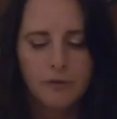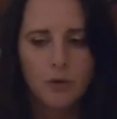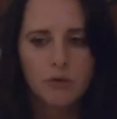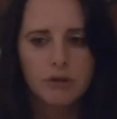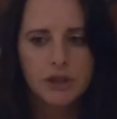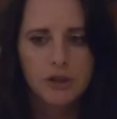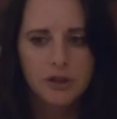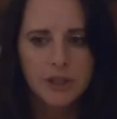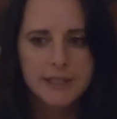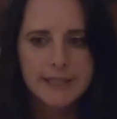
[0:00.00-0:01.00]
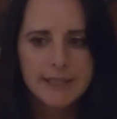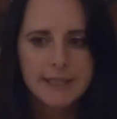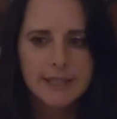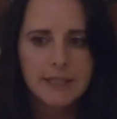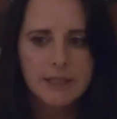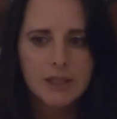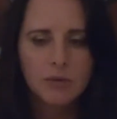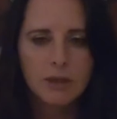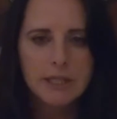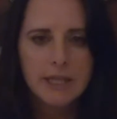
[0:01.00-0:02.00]
For returning citizens
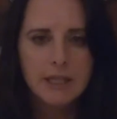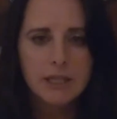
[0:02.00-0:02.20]
who intend